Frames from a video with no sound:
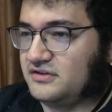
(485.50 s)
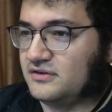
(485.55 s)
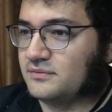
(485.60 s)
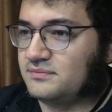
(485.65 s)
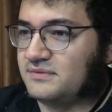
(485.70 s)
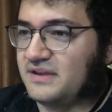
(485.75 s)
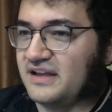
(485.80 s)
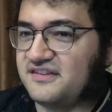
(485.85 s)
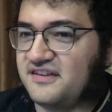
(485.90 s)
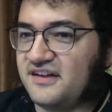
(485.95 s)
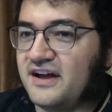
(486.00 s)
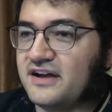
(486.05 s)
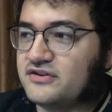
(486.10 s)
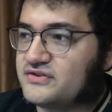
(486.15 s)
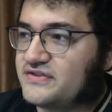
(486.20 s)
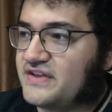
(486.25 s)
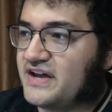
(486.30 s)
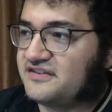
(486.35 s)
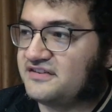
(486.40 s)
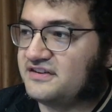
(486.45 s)
That's
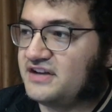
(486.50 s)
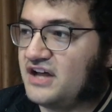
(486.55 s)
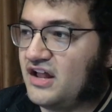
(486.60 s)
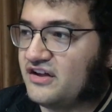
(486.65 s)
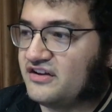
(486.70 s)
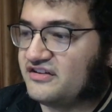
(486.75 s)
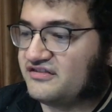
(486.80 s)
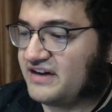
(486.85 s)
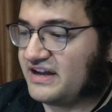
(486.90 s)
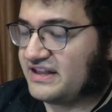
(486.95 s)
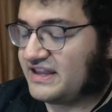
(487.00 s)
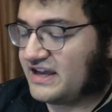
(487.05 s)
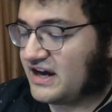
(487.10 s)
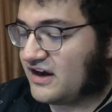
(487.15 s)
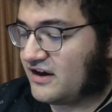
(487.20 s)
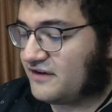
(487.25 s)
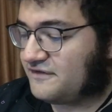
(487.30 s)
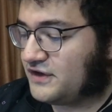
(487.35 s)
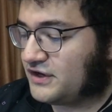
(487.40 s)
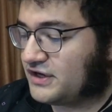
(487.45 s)
$100,000 right there.
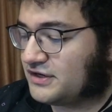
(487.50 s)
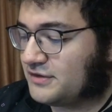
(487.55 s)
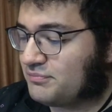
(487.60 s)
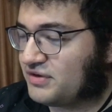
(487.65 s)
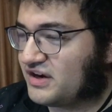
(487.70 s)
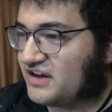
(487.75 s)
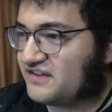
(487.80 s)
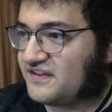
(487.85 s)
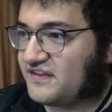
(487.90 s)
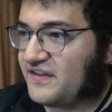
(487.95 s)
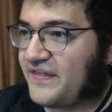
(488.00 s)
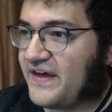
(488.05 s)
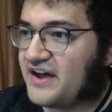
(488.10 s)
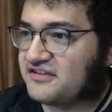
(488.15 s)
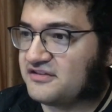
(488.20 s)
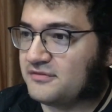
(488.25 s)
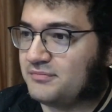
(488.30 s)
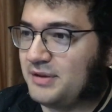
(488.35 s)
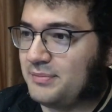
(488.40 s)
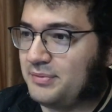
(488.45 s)
If you can impress
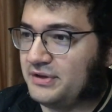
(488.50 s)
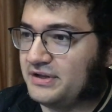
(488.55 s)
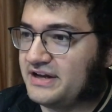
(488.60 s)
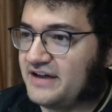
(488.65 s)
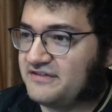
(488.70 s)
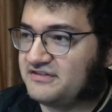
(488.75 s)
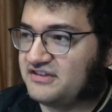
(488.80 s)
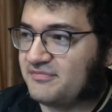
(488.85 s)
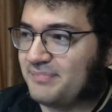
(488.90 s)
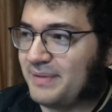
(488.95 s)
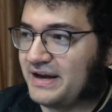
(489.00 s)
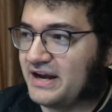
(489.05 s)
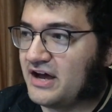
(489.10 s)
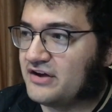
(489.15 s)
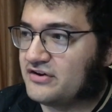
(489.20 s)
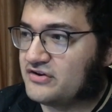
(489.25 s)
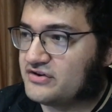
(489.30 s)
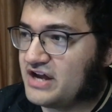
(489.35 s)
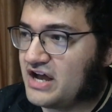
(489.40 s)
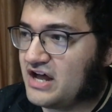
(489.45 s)
1,000 people enough to spend
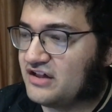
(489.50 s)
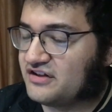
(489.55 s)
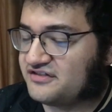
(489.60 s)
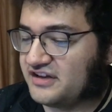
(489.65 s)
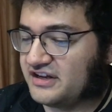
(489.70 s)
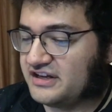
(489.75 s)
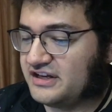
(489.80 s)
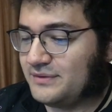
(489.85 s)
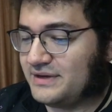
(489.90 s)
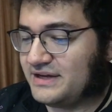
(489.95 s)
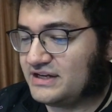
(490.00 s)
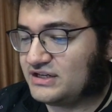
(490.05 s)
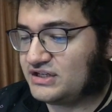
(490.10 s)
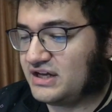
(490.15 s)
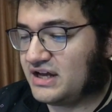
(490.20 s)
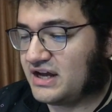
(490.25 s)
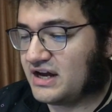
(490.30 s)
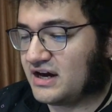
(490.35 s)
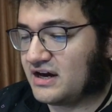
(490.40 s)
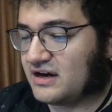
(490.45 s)
$100 on you each
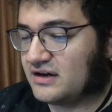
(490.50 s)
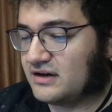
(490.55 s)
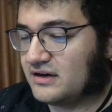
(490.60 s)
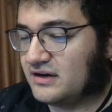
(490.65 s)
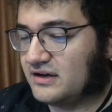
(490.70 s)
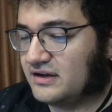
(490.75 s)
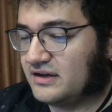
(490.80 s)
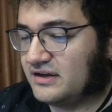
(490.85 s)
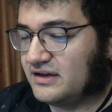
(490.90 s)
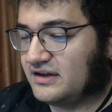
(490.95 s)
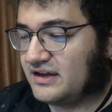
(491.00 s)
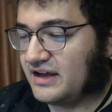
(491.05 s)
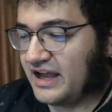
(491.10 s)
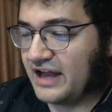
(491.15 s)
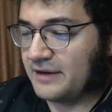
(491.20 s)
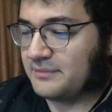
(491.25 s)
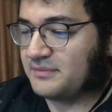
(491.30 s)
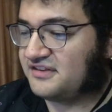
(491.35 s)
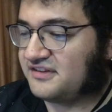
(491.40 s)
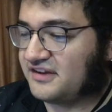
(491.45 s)
year and
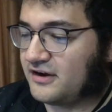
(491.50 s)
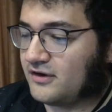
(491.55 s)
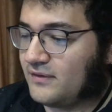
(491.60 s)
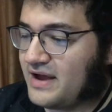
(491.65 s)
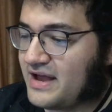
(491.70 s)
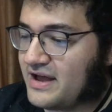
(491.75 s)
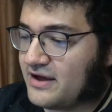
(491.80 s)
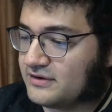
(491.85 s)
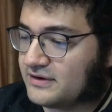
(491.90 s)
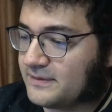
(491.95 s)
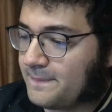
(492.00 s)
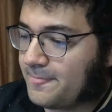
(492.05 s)
get them to stick around.